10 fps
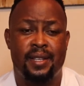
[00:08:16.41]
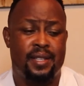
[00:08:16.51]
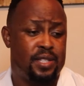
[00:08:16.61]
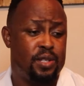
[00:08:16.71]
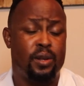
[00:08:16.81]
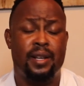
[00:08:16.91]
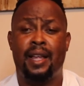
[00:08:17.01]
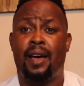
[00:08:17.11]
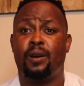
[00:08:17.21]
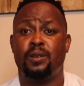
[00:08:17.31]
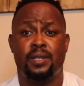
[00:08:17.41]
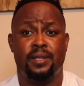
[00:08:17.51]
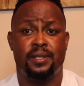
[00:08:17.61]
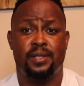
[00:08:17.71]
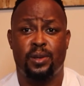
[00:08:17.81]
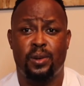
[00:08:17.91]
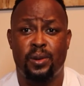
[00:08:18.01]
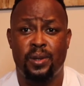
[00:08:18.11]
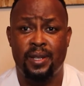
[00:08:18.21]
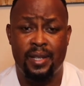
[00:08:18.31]
It's not loud,
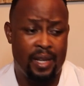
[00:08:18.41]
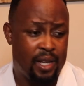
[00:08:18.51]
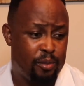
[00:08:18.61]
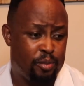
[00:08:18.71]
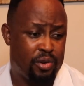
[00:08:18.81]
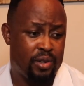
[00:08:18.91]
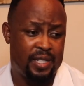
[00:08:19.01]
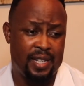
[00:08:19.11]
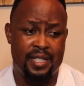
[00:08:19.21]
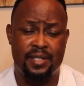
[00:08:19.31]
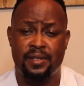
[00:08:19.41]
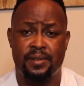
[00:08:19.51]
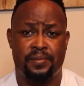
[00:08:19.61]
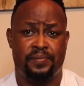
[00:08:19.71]
so it projects